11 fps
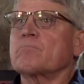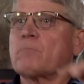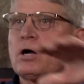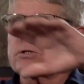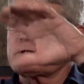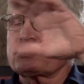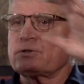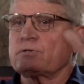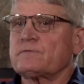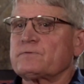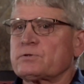
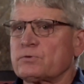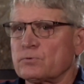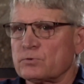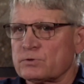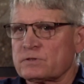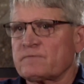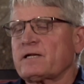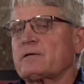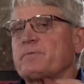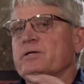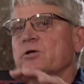multitude of tools,
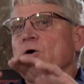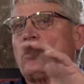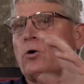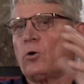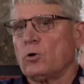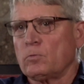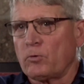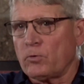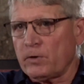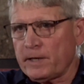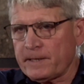developing the whole
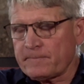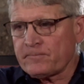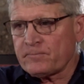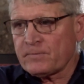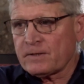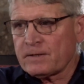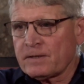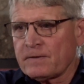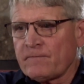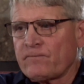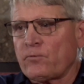boy
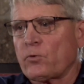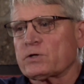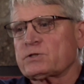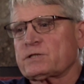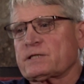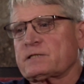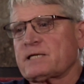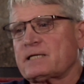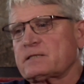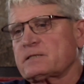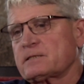for
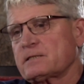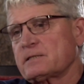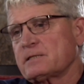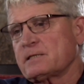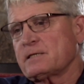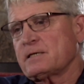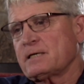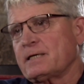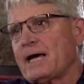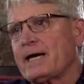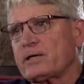success
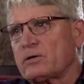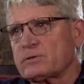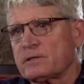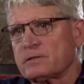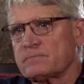in adulthood.